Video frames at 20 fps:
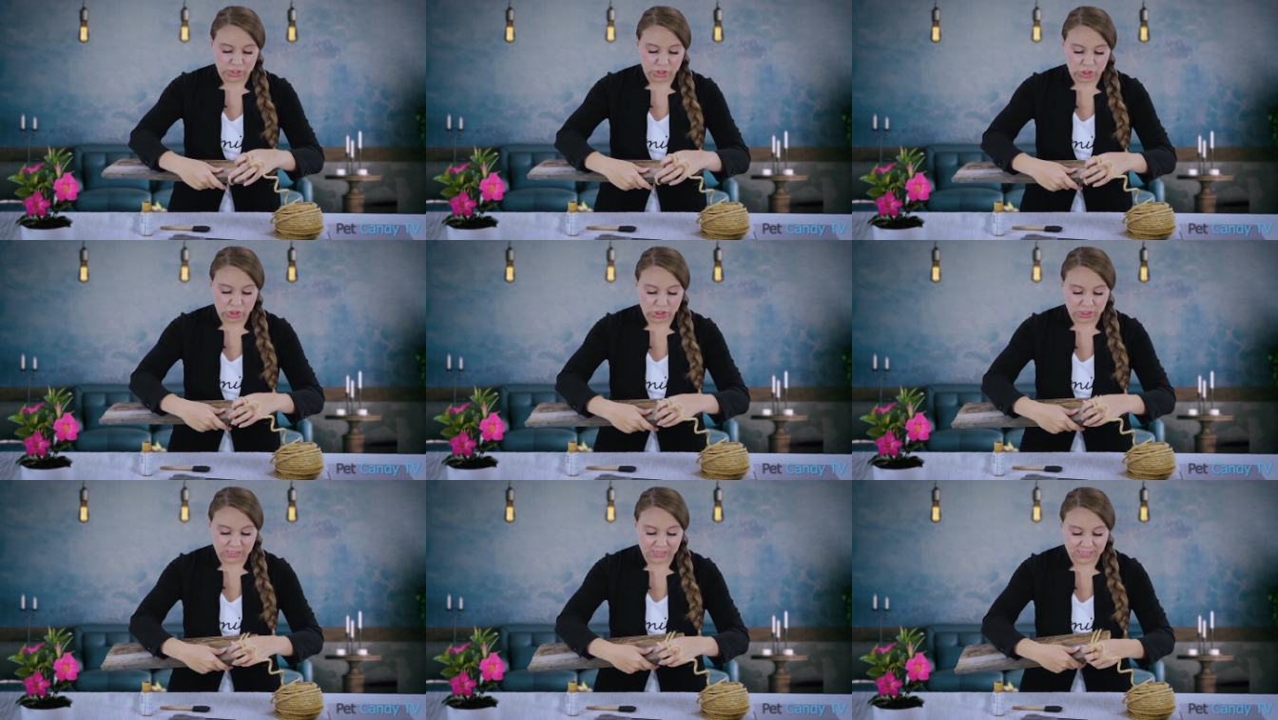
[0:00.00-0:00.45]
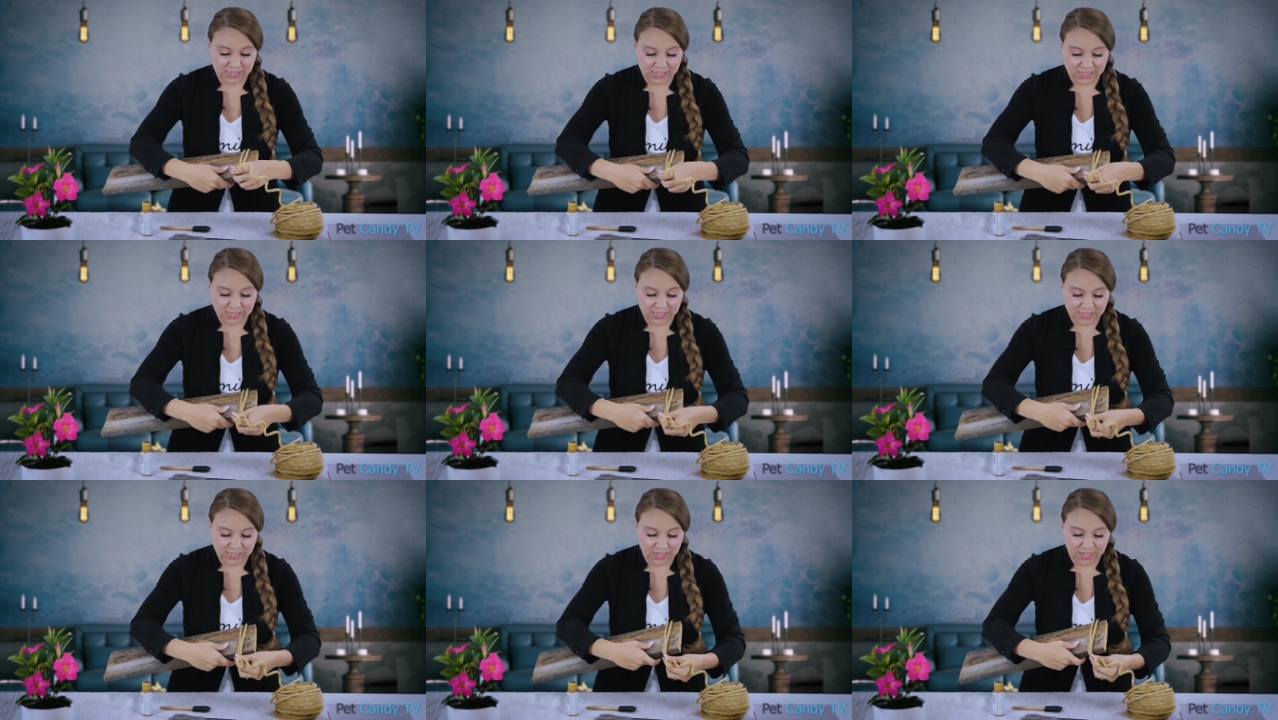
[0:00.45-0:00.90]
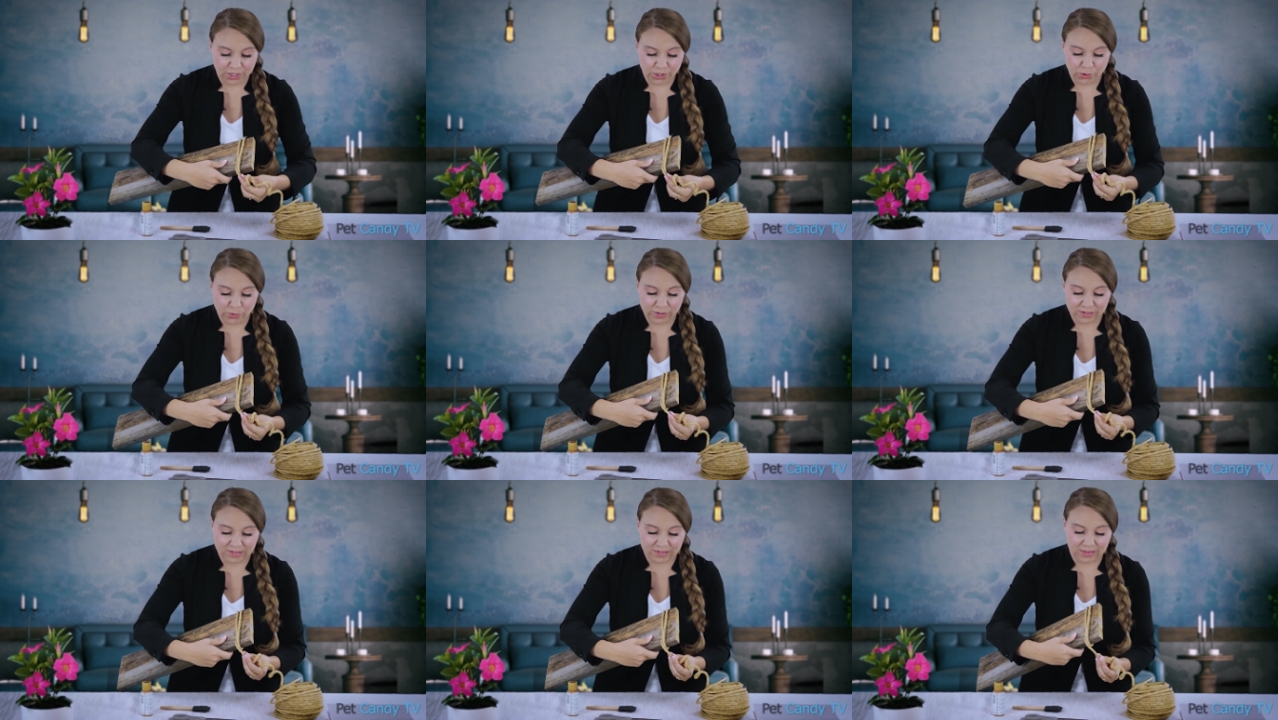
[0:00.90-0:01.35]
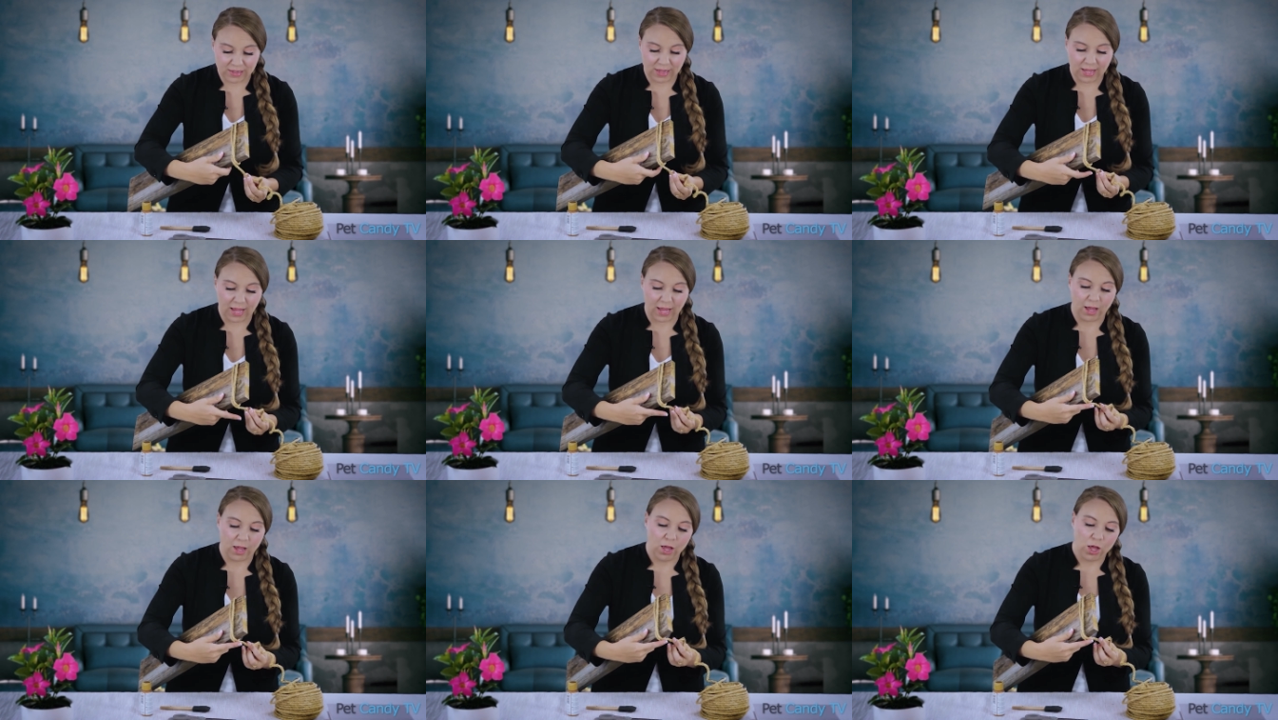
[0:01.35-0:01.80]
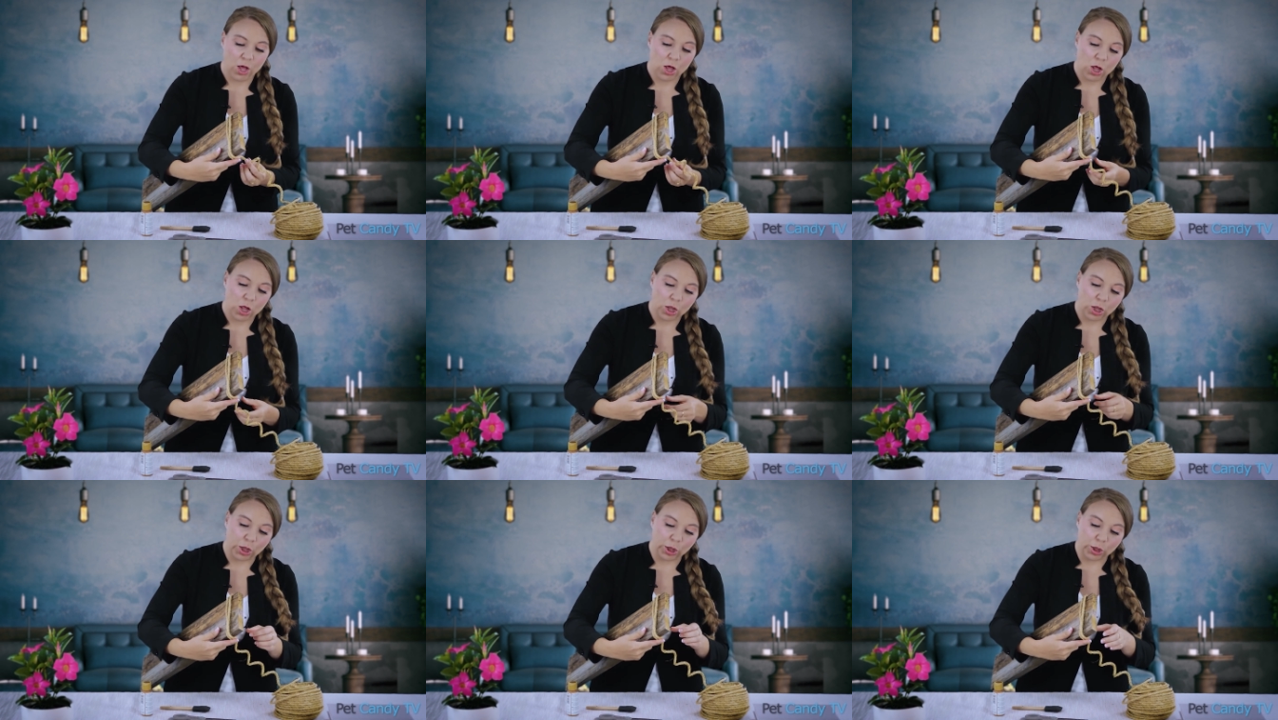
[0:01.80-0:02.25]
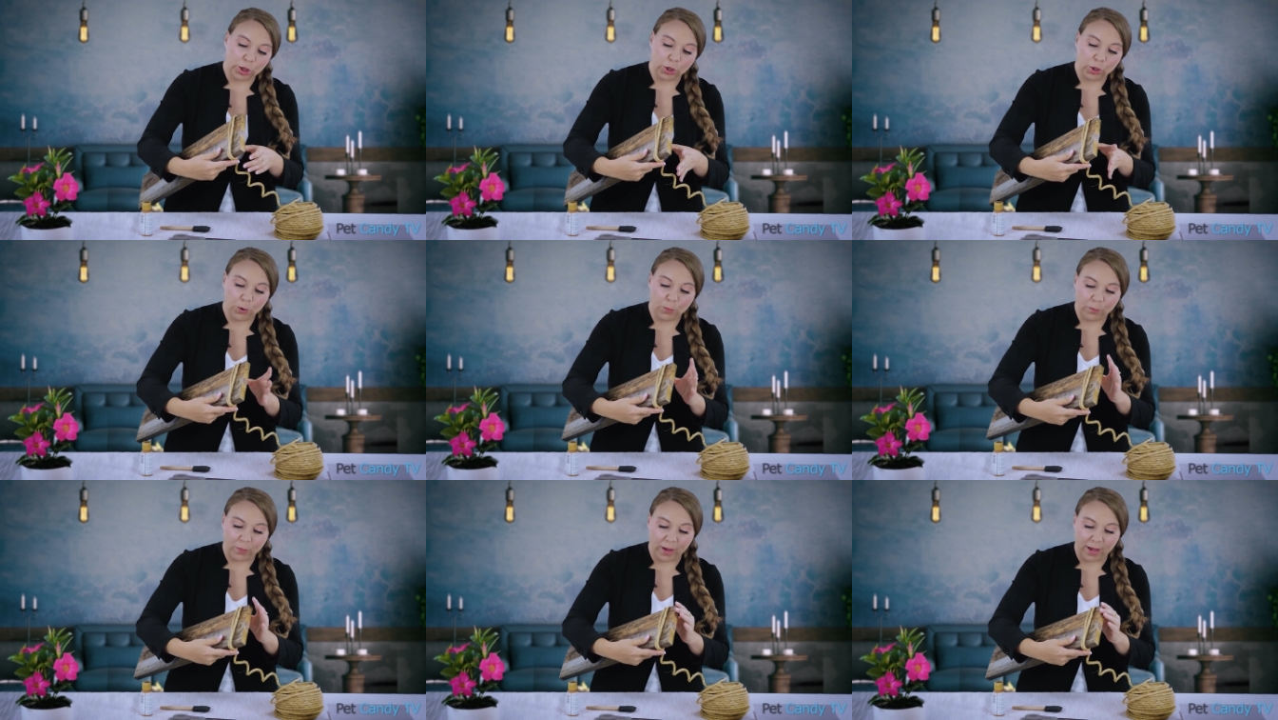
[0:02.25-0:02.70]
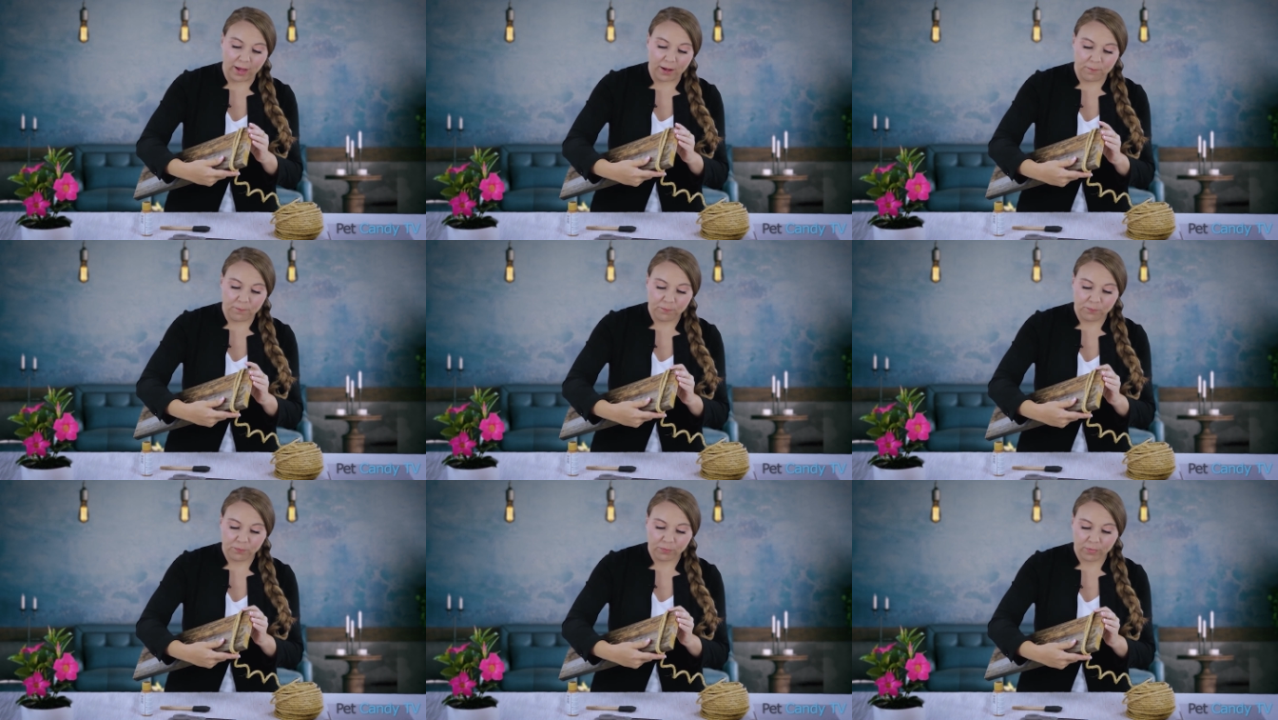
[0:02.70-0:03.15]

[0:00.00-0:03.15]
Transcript: just continuously loop it